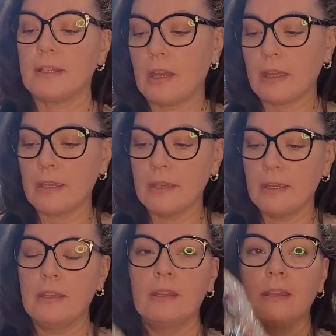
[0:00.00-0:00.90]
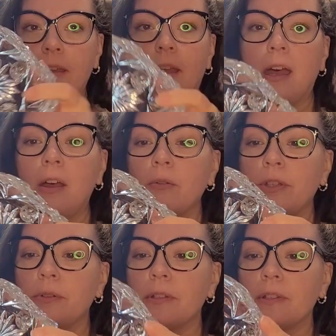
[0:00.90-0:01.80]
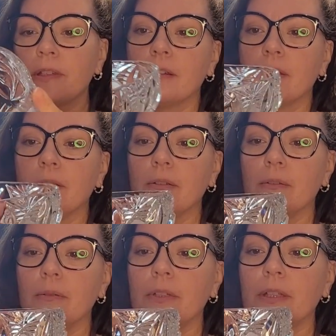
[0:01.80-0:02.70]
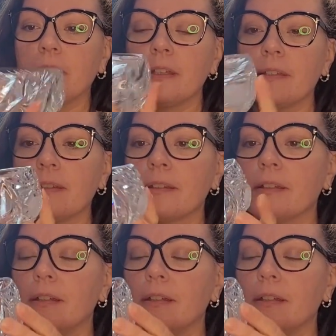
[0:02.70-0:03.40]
guy. How cute is this? Really nice.